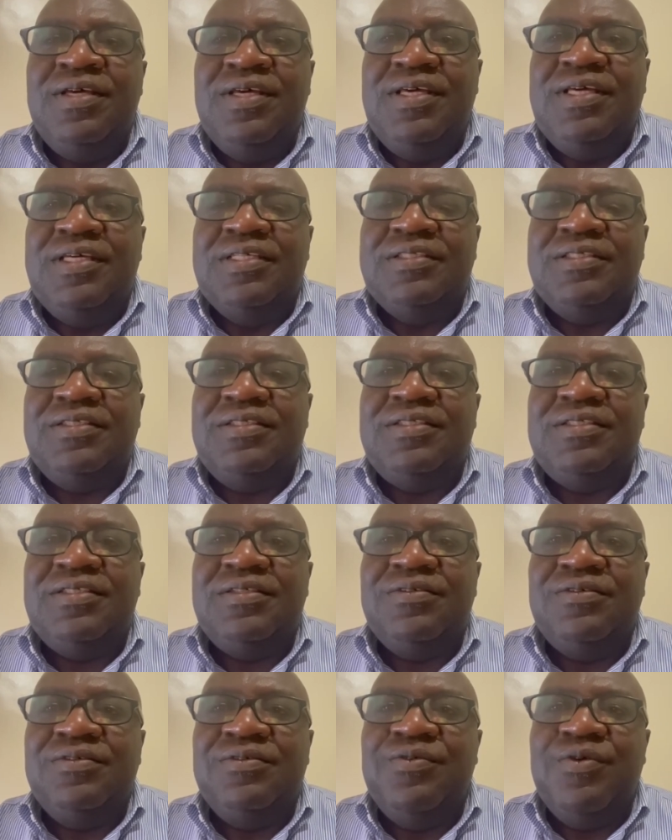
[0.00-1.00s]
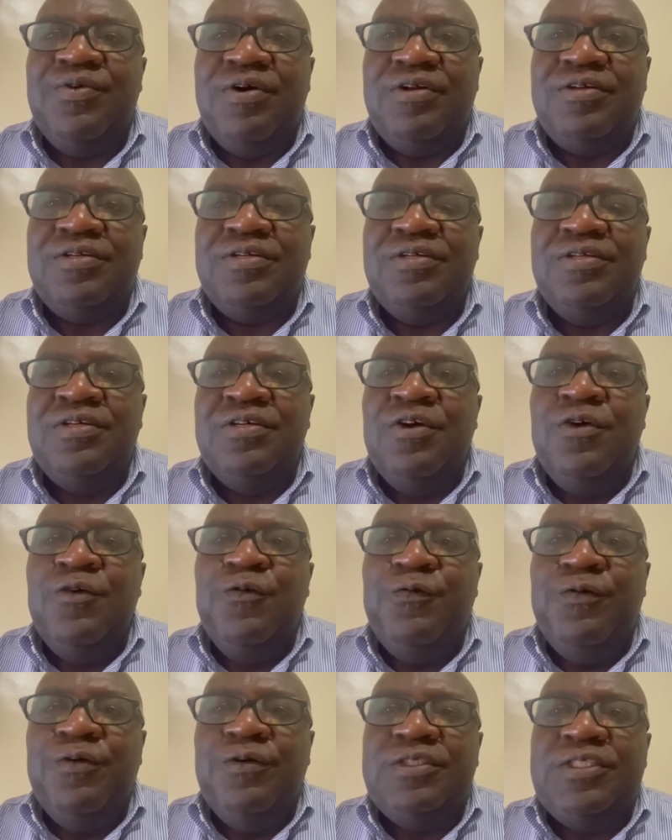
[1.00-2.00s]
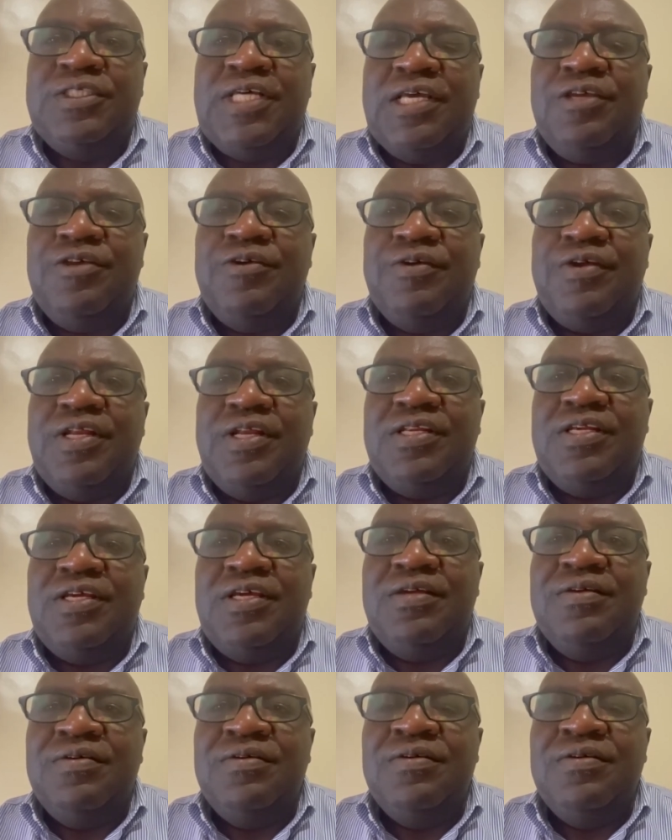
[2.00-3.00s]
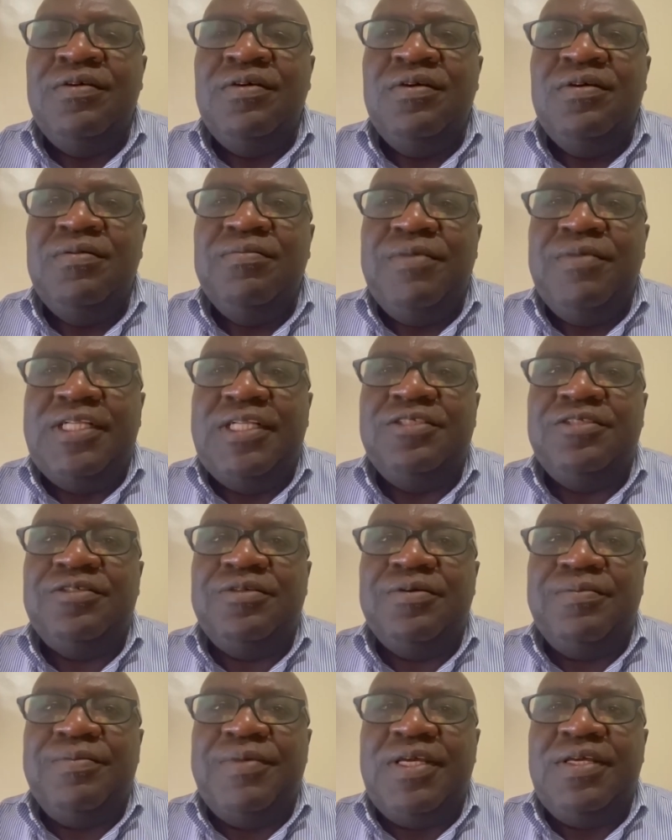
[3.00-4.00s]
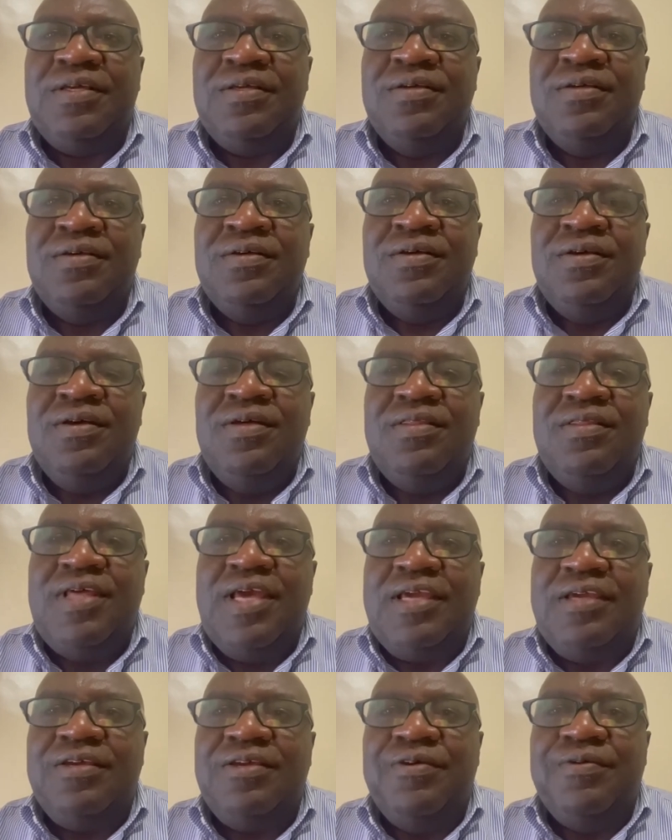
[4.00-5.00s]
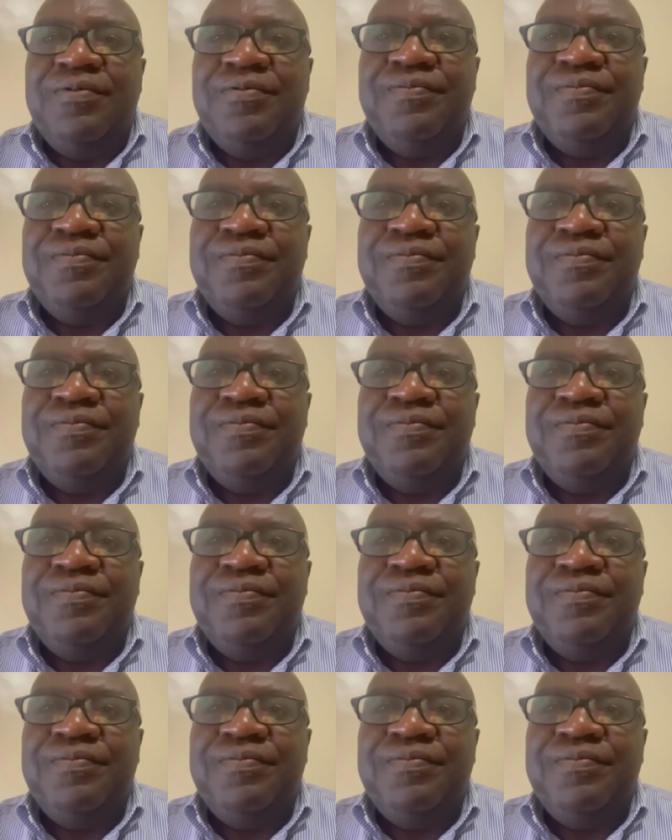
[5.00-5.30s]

is what food security means to me. Thank you.